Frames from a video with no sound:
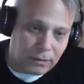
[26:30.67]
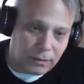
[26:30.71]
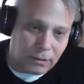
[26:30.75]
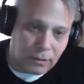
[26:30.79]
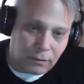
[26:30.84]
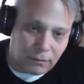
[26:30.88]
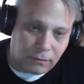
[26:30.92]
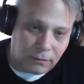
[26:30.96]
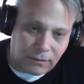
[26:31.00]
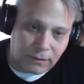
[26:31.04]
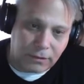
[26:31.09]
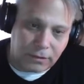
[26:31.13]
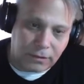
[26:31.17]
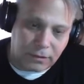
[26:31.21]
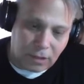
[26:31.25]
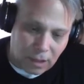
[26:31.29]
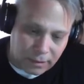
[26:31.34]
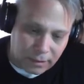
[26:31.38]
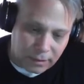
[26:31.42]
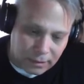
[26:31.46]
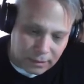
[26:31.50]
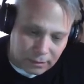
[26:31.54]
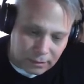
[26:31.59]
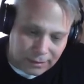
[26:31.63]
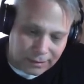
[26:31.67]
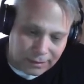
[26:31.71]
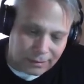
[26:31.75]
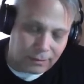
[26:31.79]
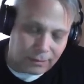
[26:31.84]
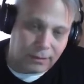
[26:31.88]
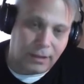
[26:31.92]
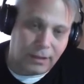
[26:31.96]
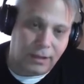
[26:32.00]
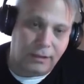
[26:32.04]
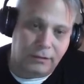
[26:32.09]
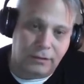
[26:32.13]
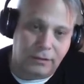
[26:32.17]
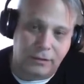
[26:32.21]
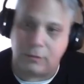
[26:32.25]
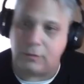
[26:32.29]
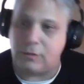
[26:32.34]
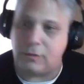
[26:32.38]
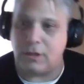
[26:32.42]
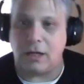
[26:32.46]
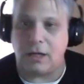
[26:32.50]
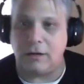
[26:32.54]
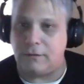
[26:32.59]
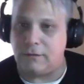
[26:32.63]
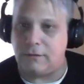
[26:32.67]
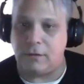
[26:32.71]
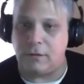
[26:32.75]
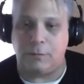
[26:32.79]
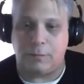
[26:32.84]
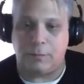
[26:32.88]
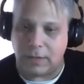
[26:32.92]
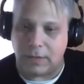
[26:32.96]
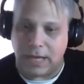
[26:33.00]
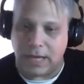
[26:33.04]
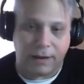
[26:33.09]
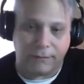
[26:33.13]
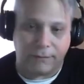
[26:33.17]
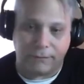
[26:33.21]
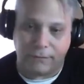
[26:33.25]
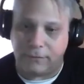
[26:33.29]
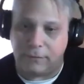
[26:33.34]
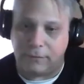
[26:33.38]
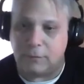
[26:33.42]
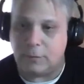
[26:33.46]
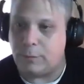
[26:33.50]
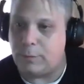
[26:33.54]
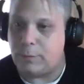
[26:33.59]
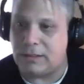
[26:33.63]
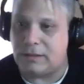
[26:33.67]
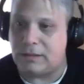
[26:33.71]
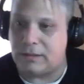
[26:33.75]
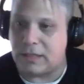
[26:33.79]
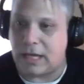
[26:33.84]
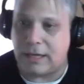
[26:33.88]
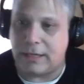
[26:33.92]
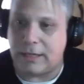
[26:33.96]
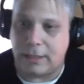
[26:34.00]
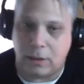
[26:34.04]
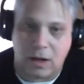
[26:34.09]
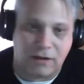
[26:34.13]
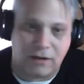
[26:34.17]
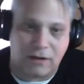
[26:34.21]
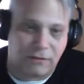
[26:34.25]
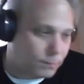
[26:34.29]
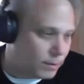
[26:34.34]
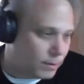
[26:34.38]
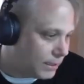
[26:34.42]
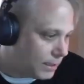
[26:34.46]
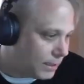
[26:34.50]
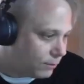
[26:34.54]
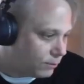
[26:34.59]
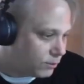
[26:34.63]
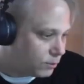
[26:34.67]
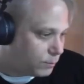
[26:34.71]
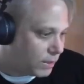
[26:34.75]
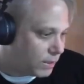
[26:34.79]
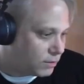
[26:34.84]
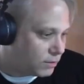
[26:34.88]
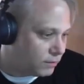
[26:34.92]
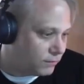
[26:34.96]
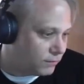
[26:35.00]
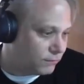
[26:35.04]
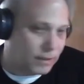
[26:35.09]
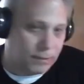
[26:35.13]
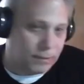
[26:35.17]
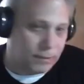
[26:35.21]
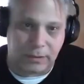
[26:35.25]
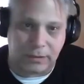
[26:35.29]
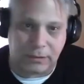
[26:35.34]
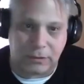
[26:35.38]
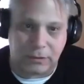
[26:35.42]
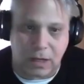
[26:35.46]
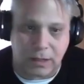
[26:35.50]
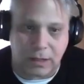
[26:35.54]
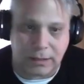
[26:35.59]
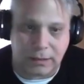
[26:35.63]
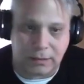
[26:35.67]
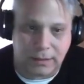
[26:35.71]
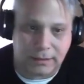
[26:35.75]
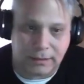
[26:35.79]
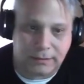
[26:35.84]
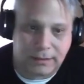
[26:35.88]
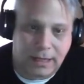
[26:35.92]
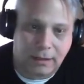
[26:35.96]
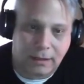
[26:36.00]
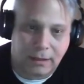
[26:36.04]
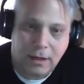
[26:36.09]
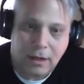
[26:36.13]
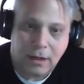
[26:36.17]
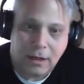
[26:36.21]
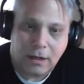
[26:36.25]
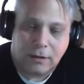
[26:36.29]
You know, if I was talking like this, you none of you half of you would be signing off by now, especially if I'd been talking like that